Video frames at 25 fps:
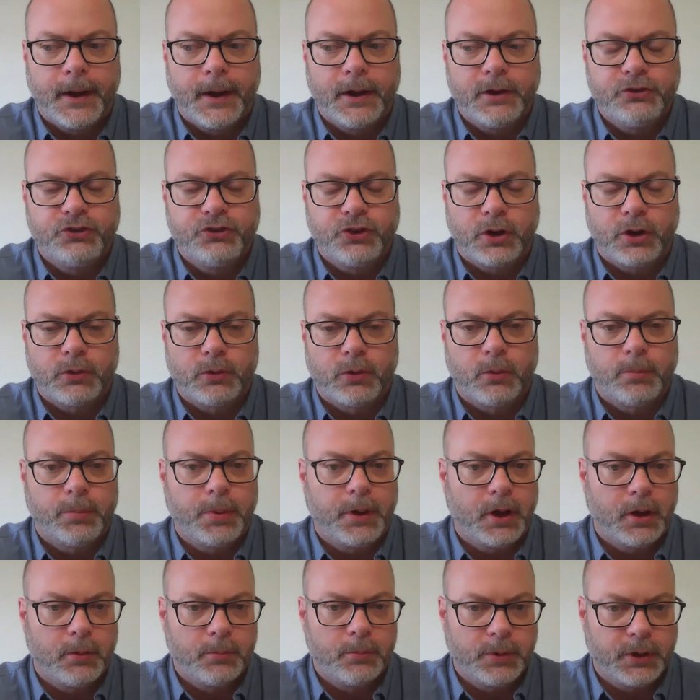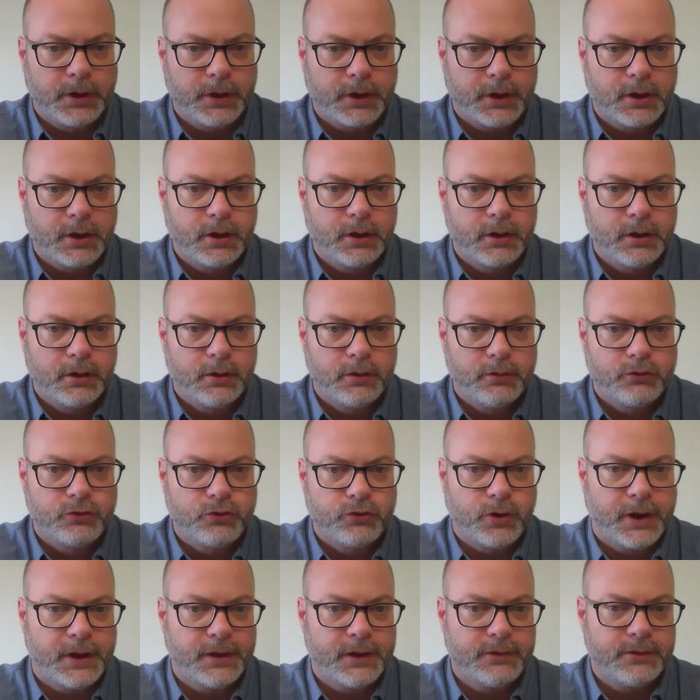general public
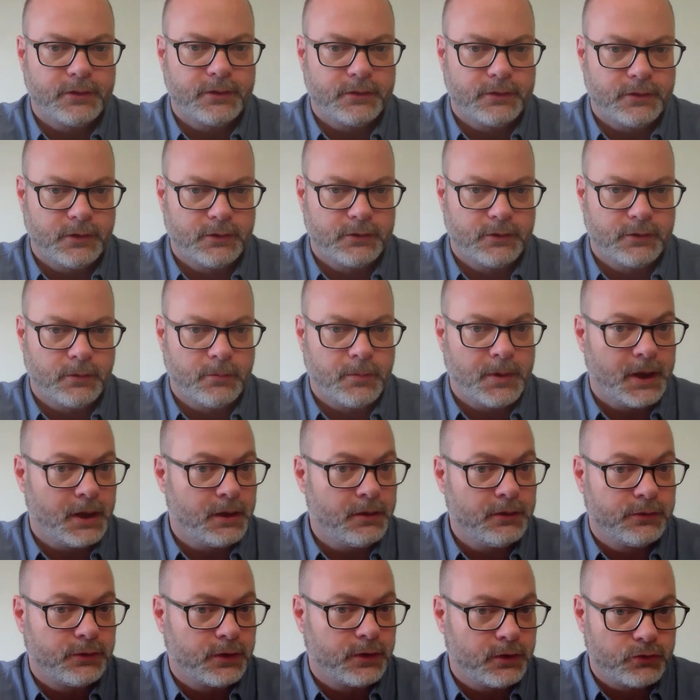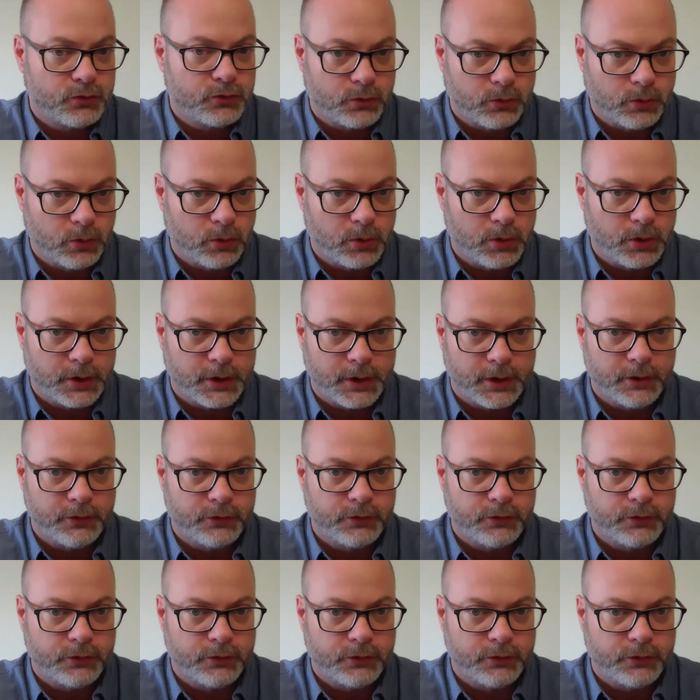transit system in Central Oregon.